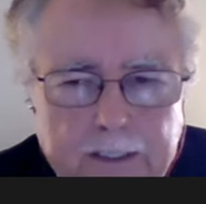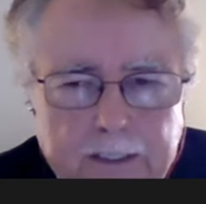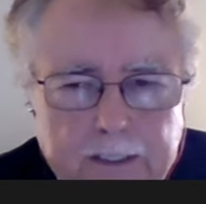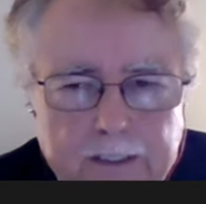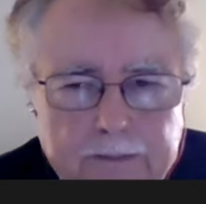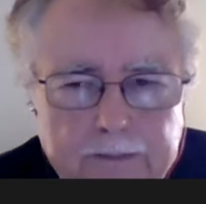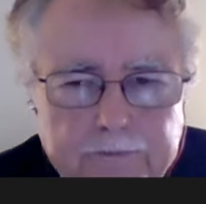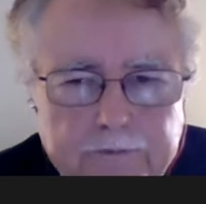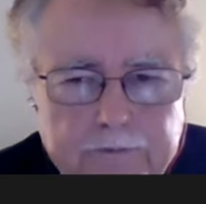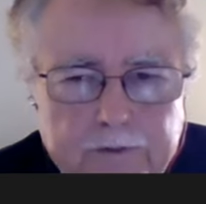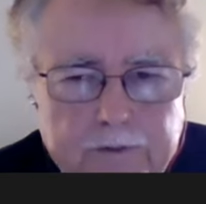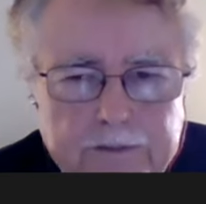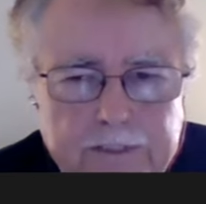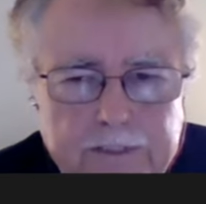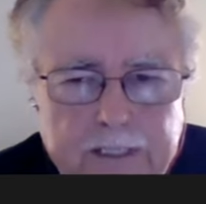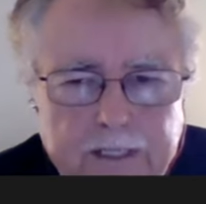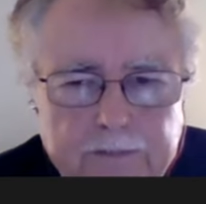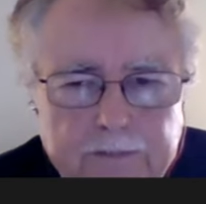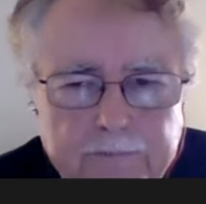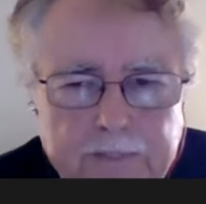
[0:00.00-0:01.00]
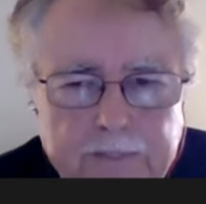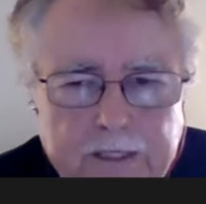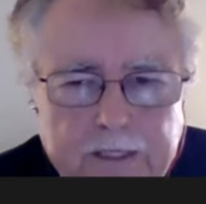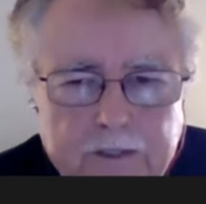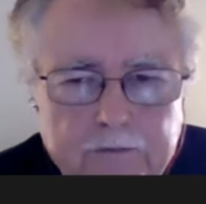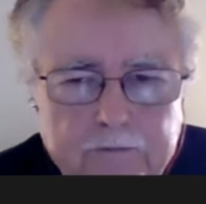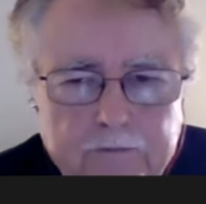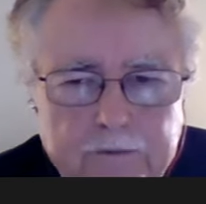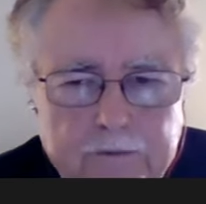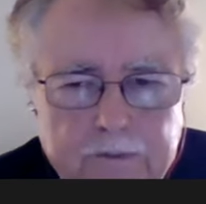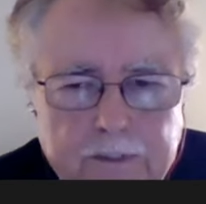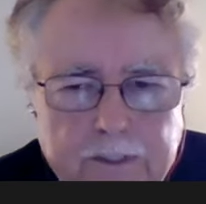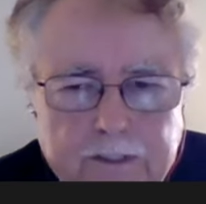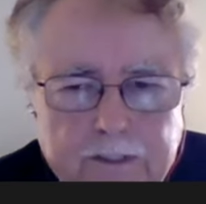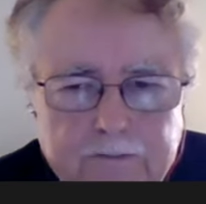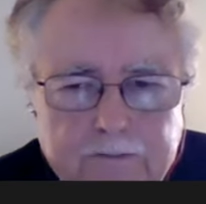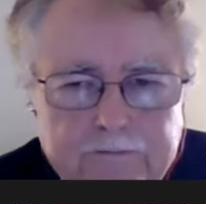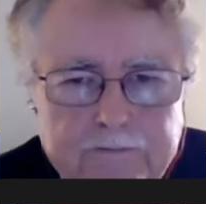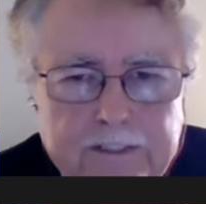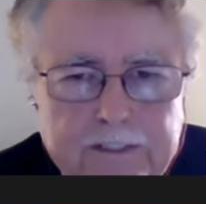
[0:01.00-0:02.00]
And of course, I have my own
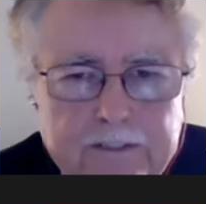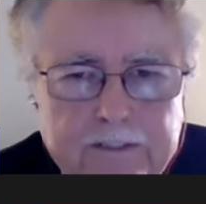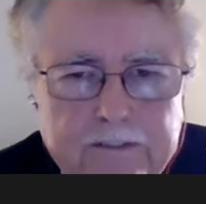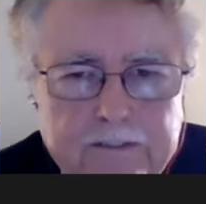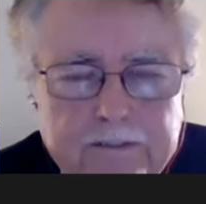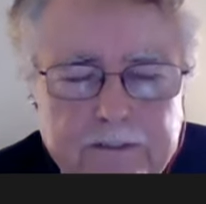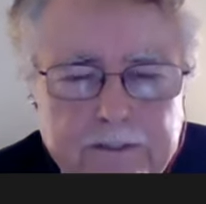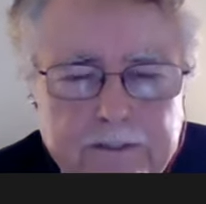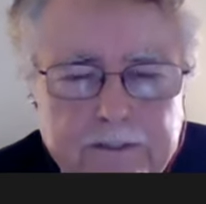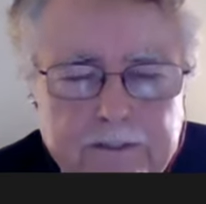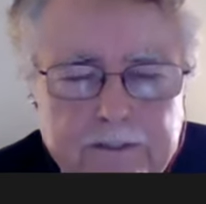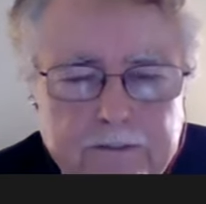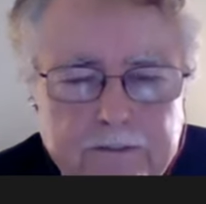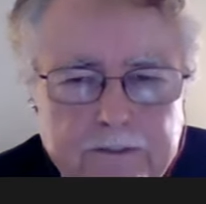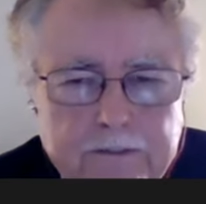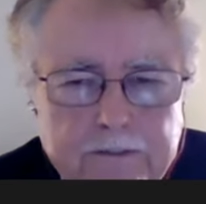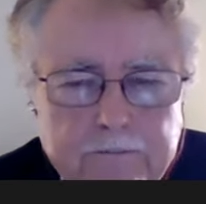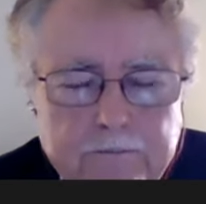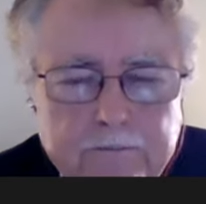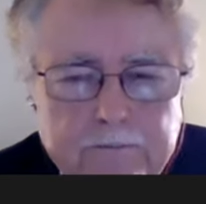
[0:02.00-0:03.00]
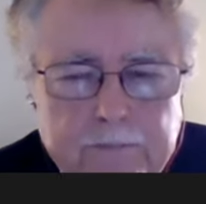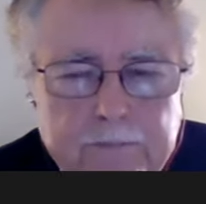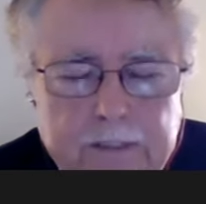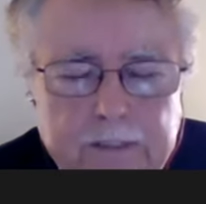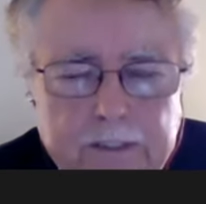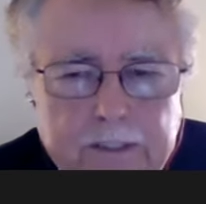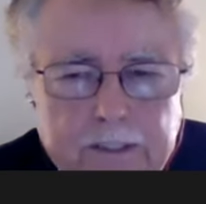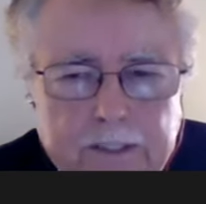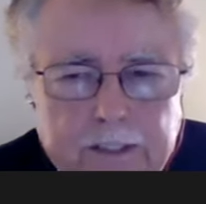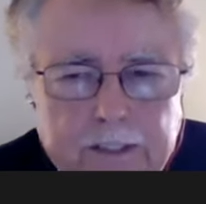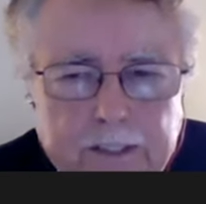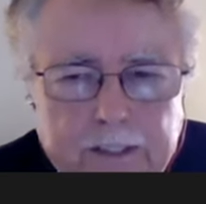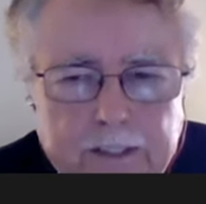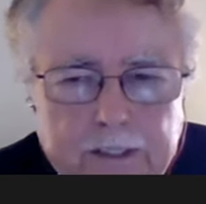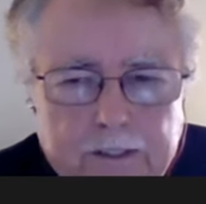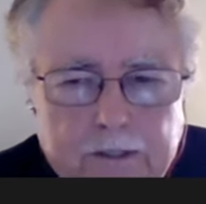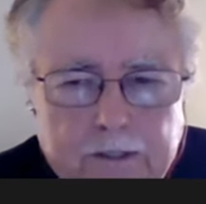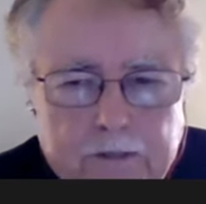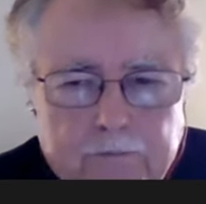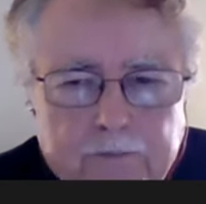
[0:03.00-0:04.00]
vent and
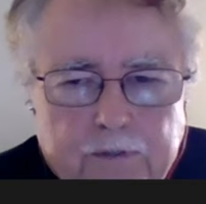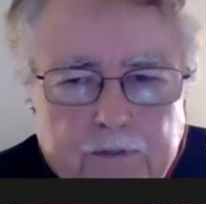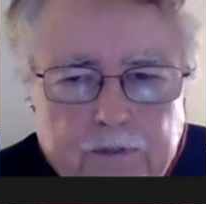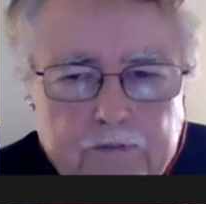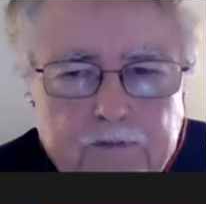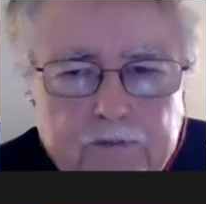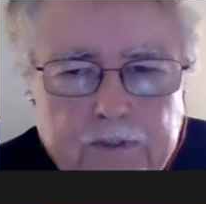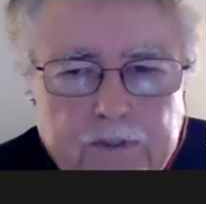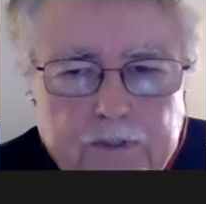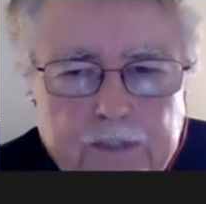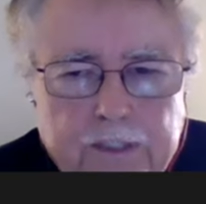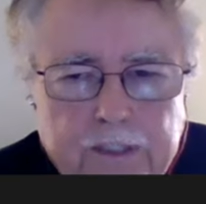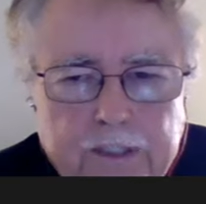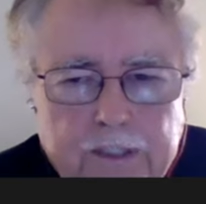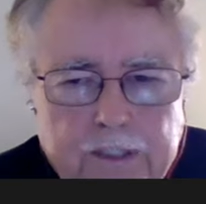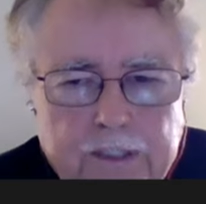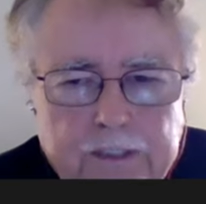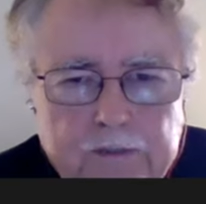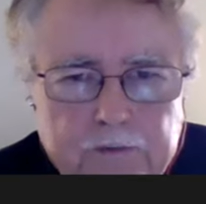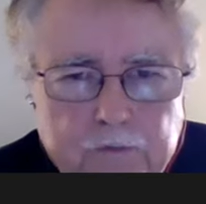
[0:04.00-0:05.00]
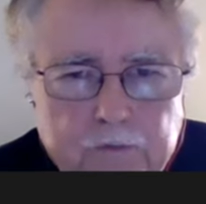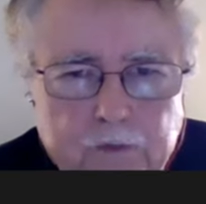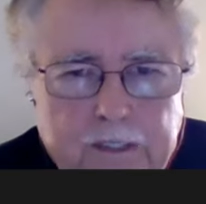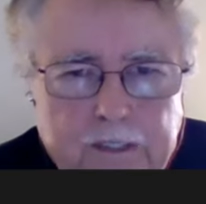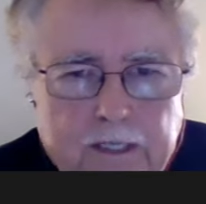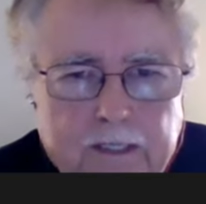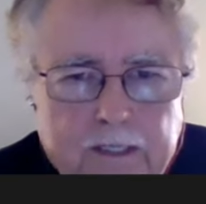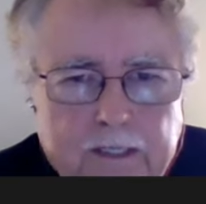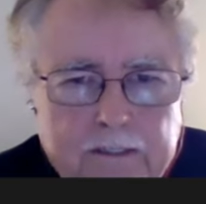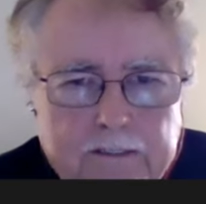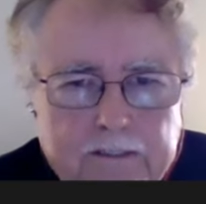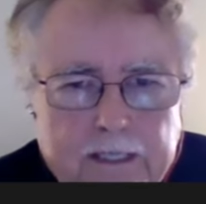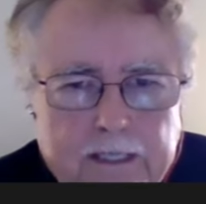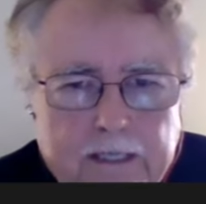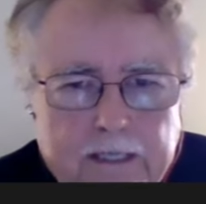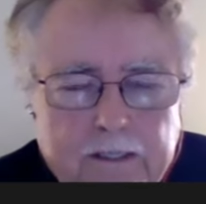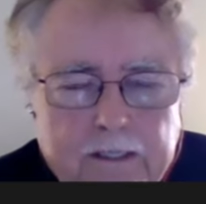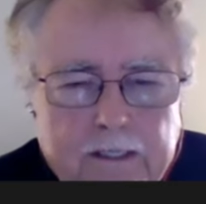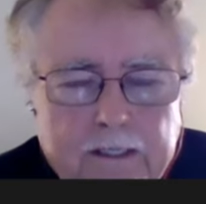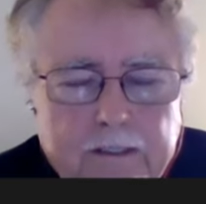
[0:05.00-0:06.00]
approach as well.
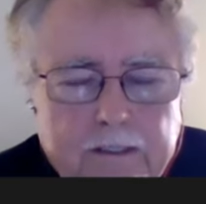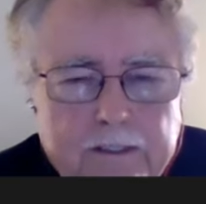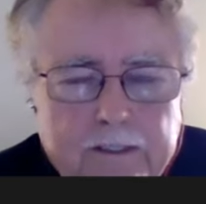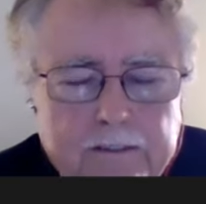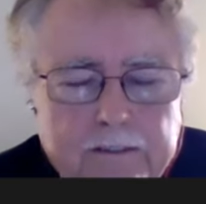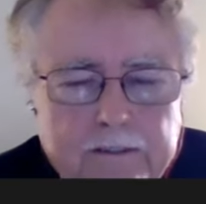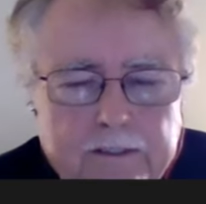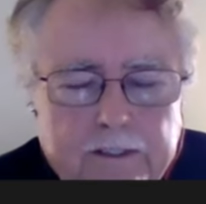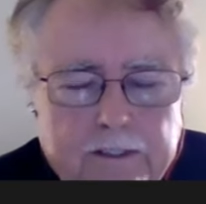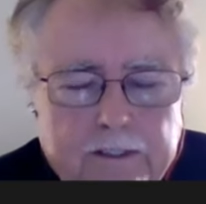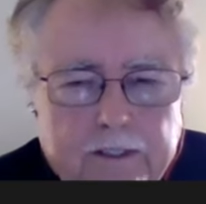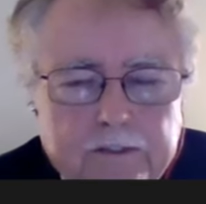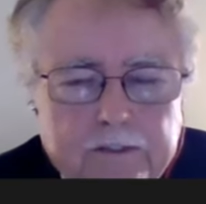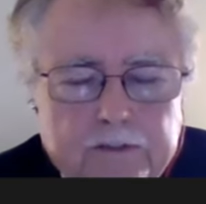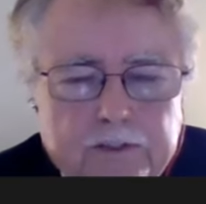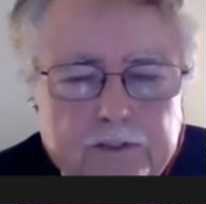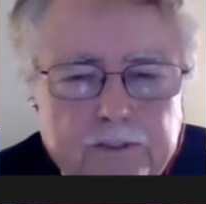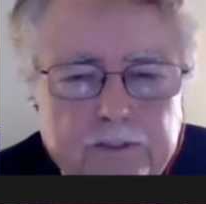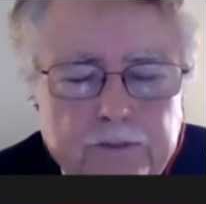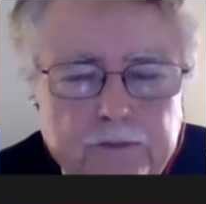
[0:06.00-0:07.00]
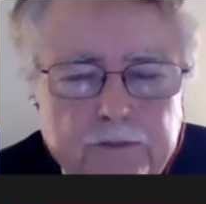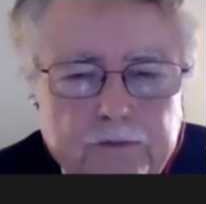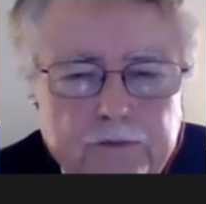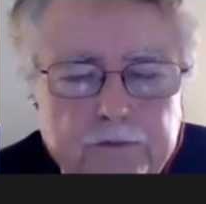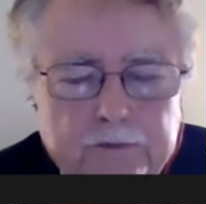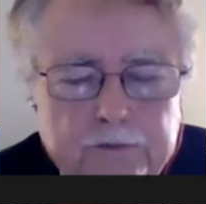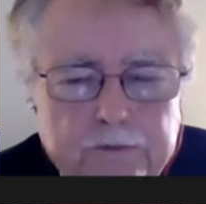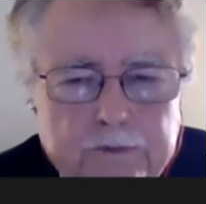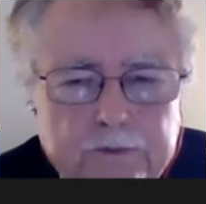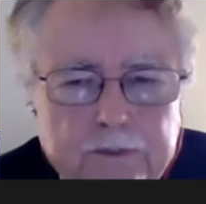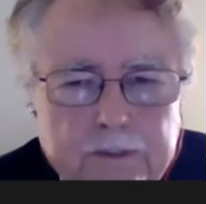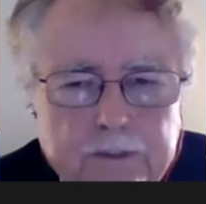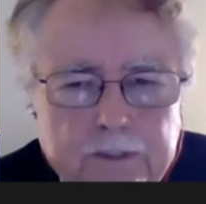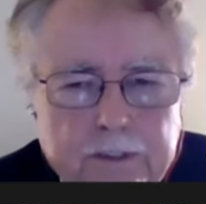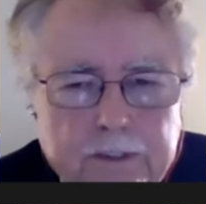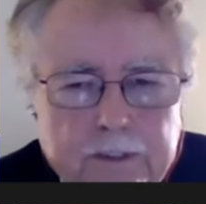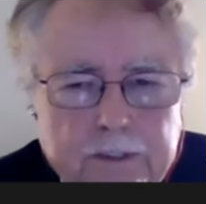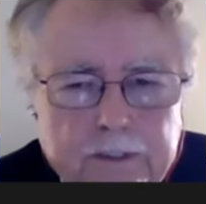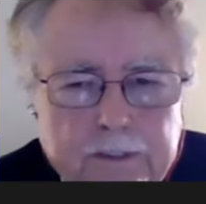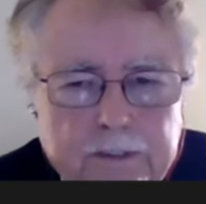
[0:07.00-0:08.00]
There are two
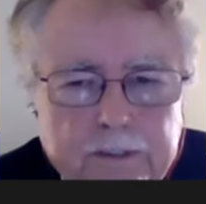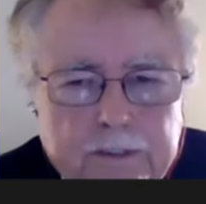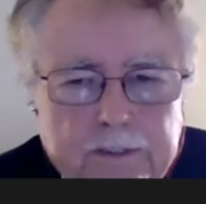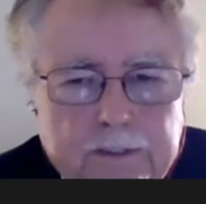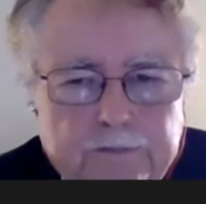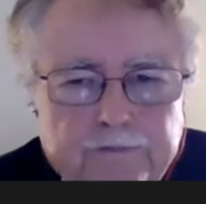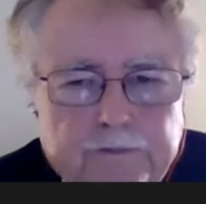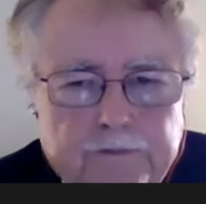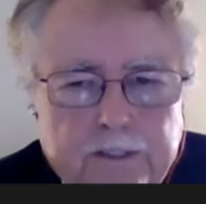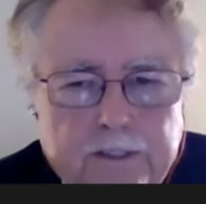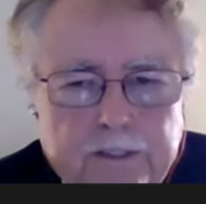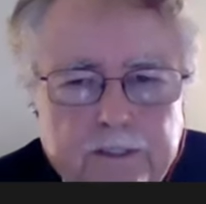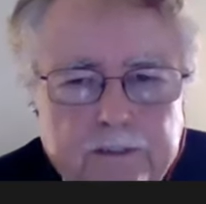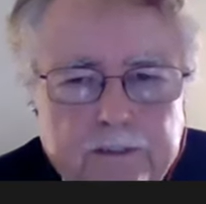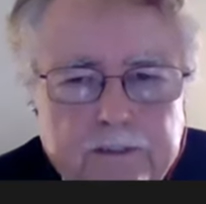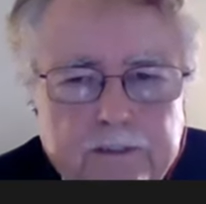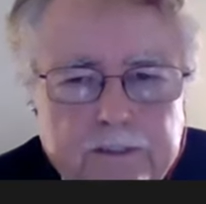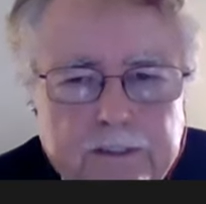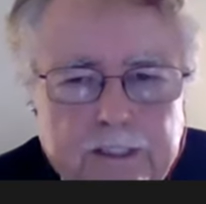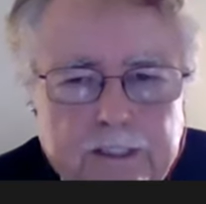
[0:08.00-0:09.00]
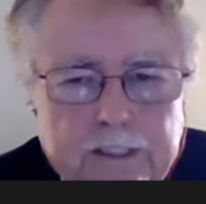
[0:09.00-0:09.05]
different